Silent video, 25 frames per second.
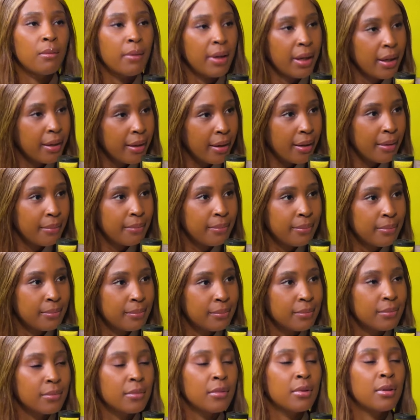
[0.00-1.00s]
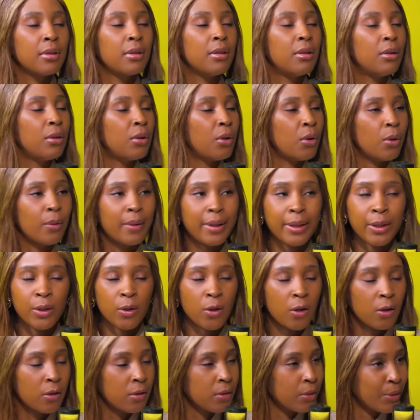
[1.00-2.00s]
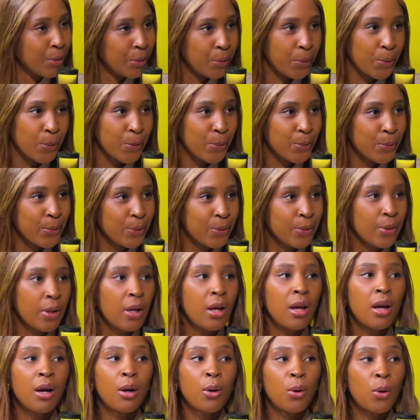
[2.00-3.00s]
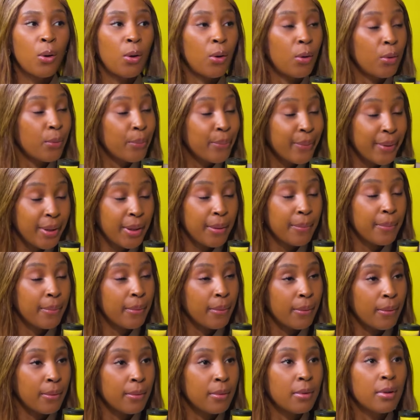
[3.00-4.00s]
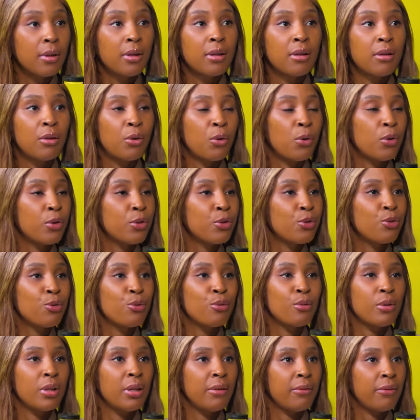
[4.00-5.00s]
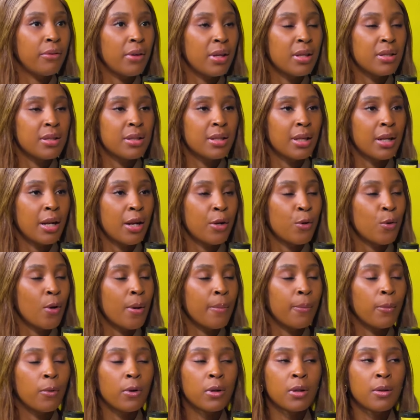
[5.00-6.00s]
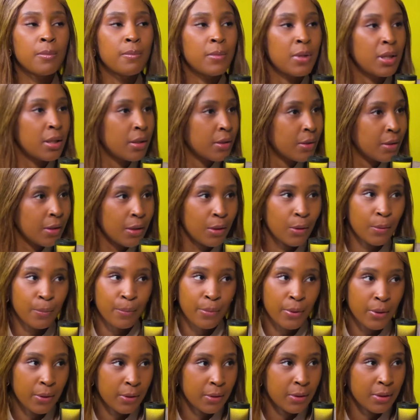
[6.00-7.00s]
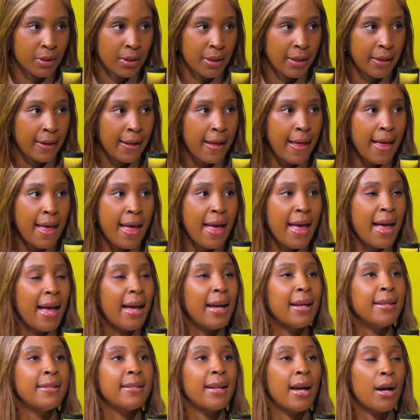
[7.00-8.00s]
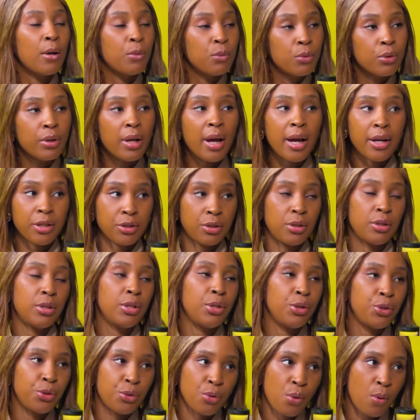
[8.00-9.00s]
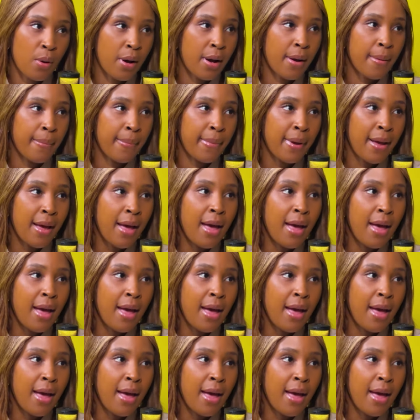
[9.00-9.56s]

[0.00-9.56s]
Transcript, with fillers: wake up, go and knock on doors, call people, go to events that I know I'm going to meet a certain person, and I would actually show up.